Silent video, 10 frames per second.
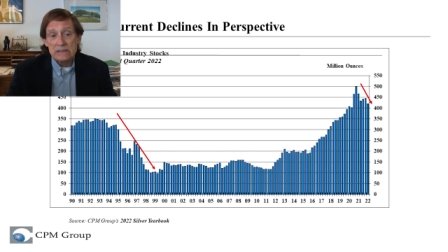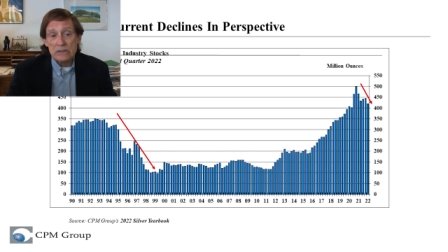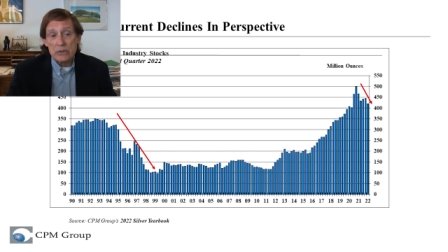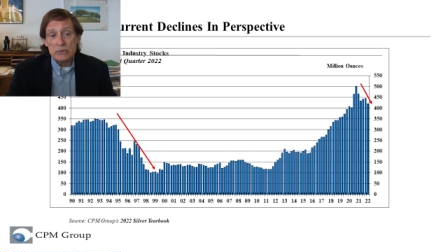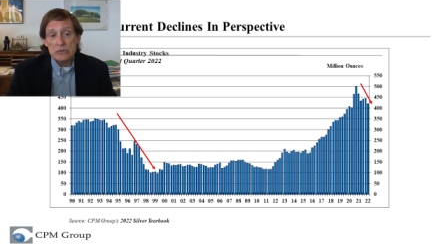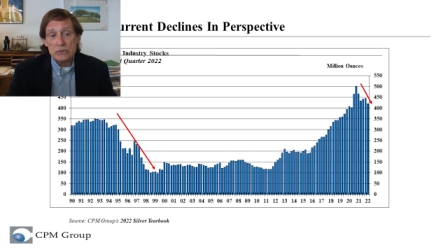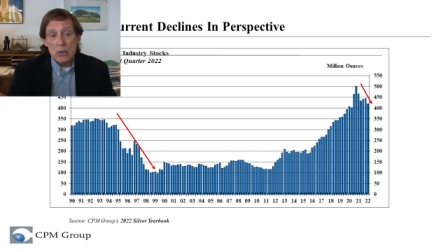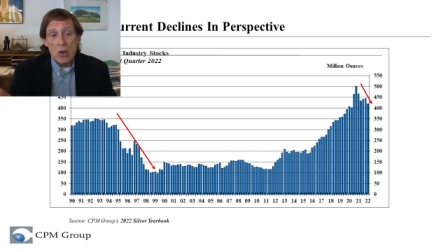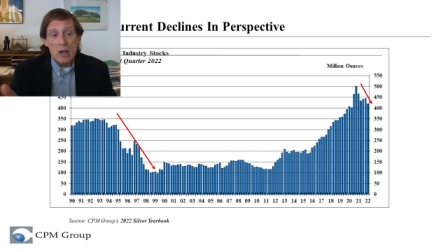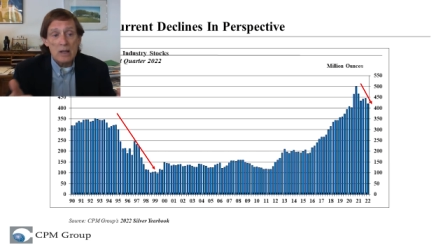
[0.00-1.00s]
So you
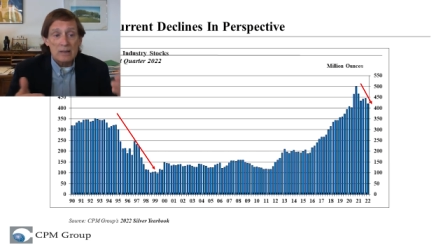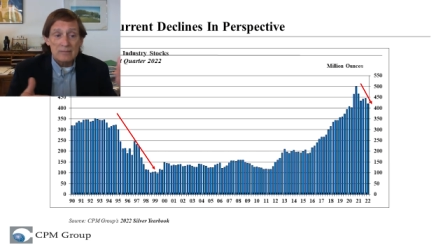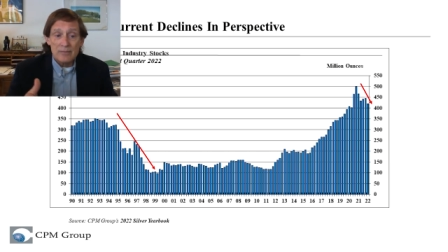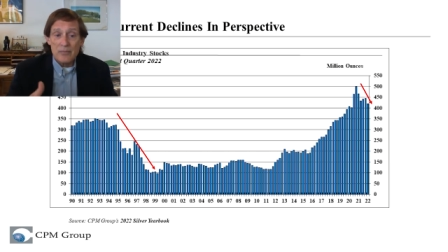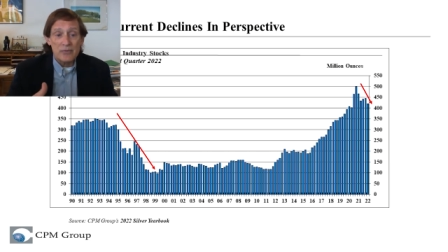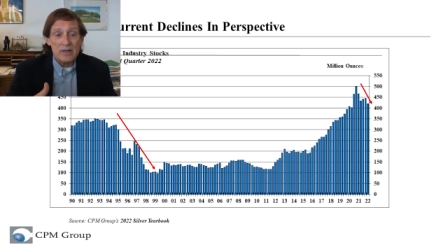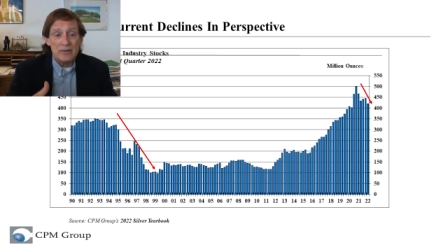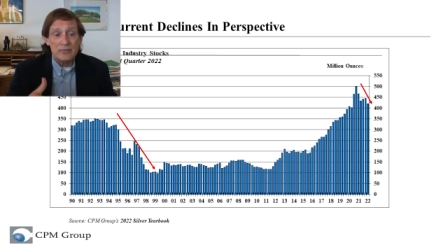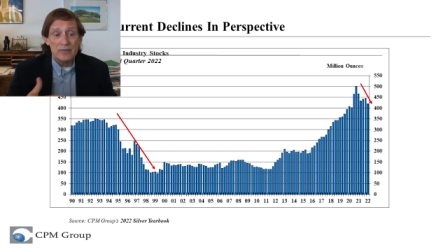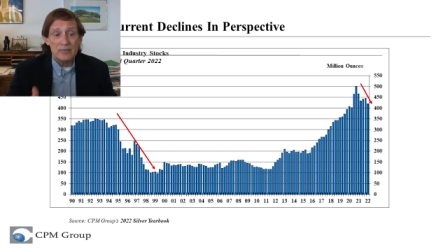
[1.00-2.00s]
saw from three
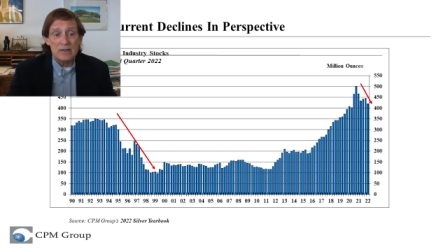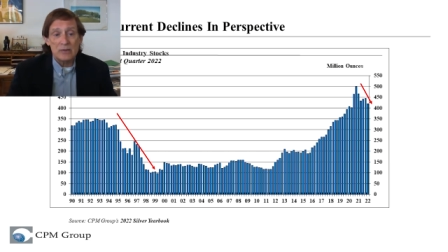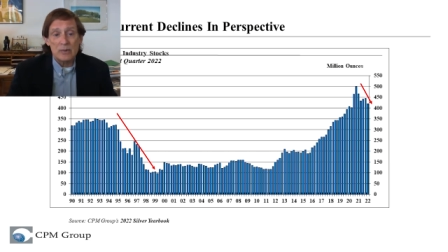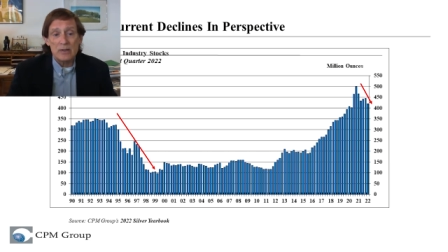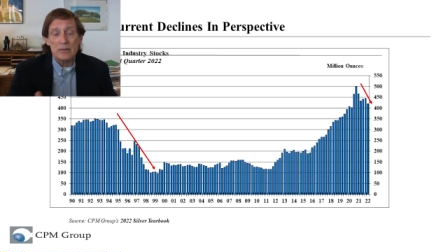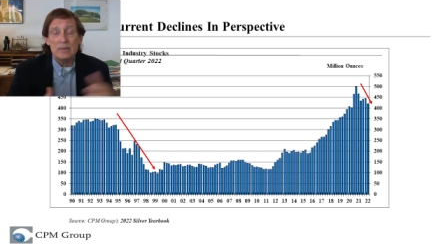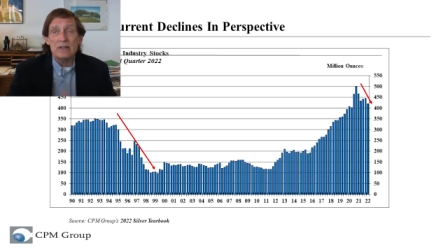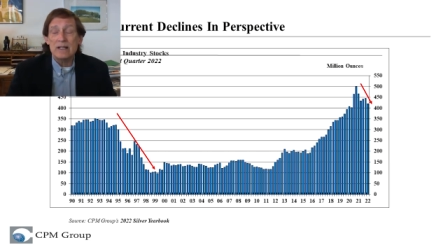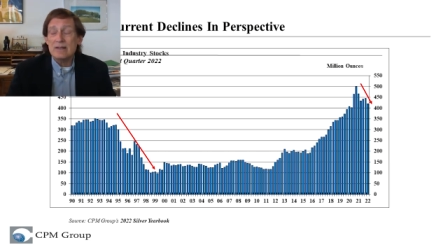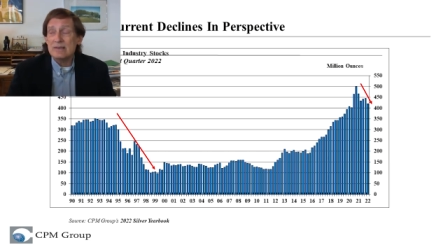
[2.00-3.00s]
hundred fifty to one hundred
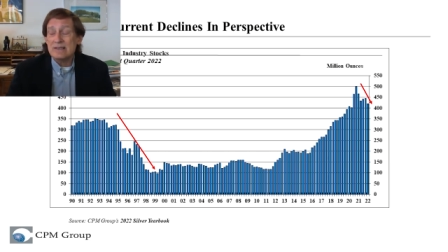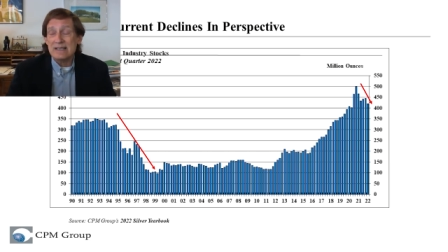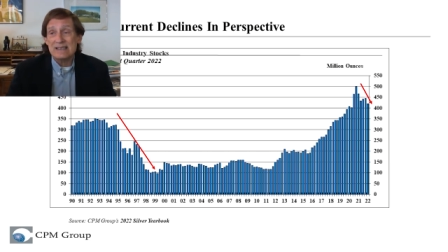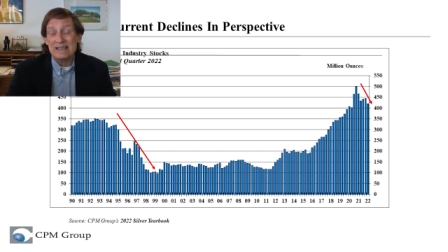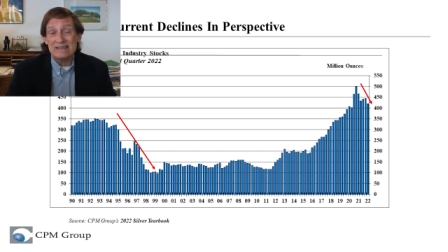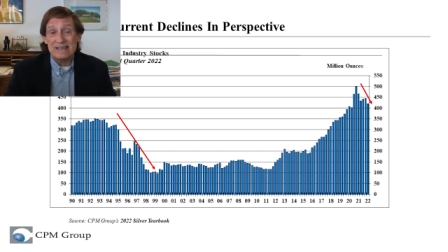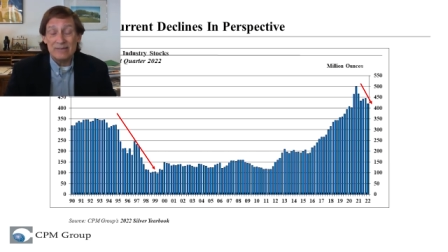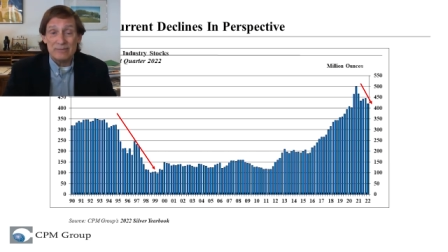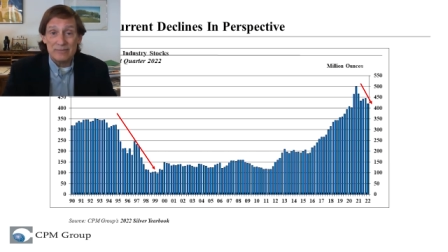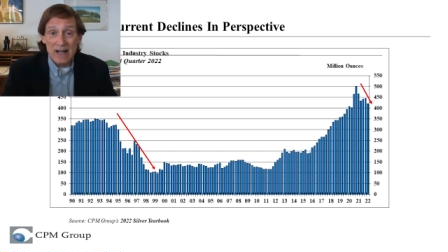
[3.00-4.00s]
million ounces, that's like, you
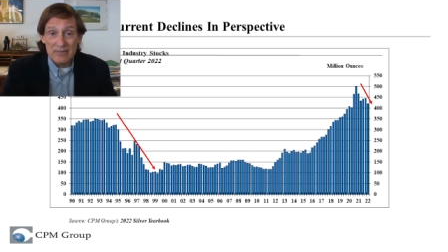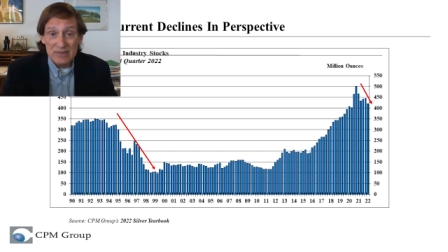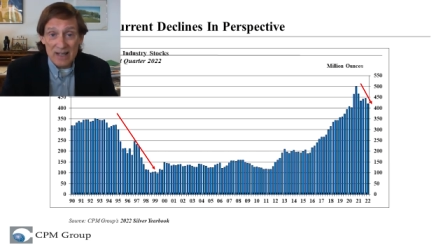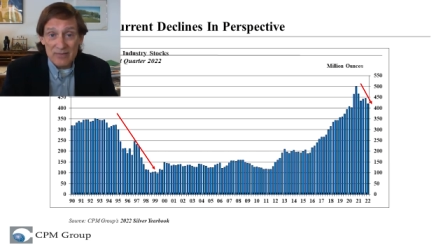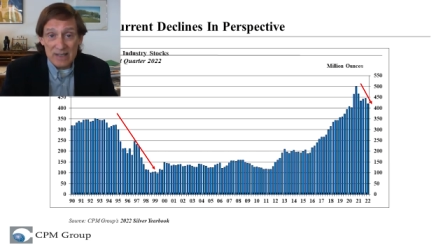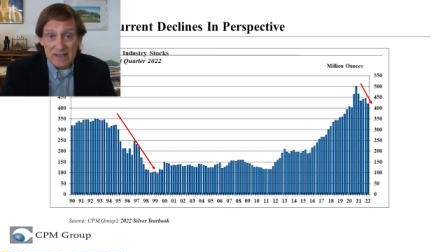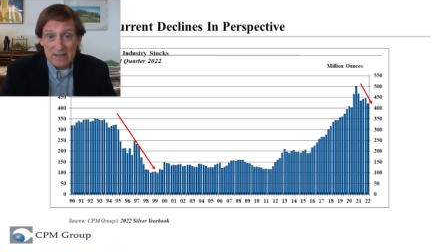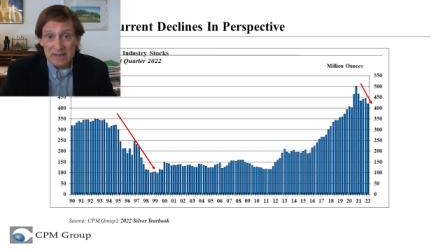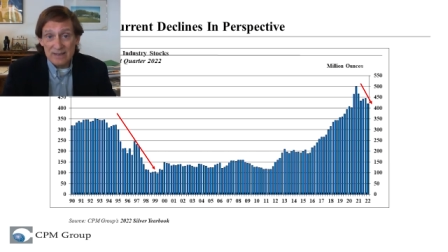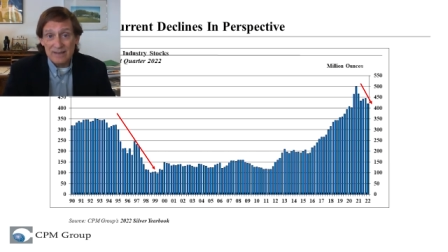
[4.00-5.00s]
know, five
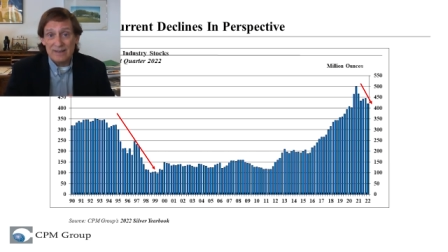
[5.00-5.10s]
sevenths.